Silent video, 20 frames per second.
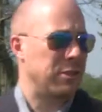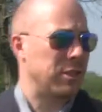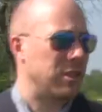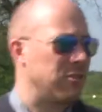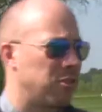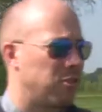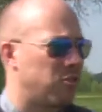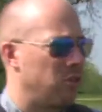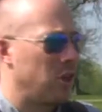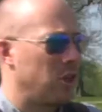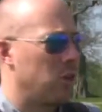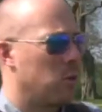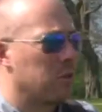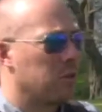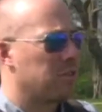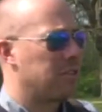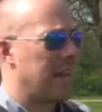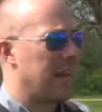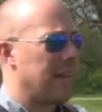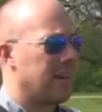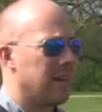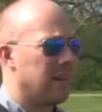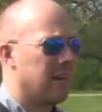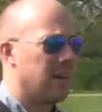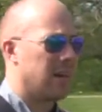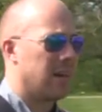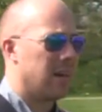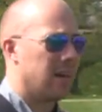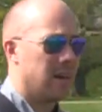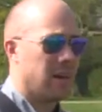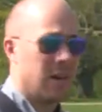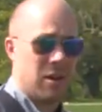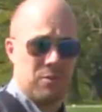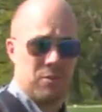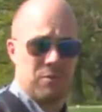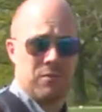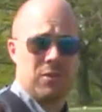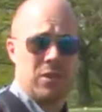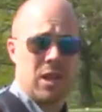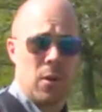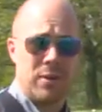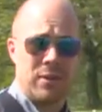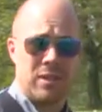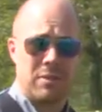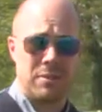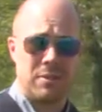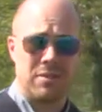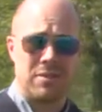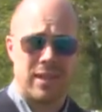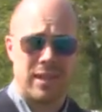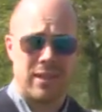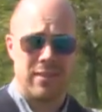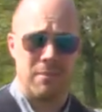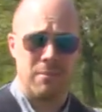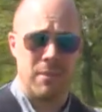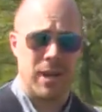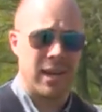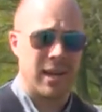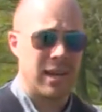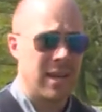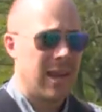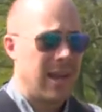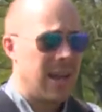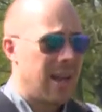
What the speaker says: is a string quartet are nowhere to be seen at the minute.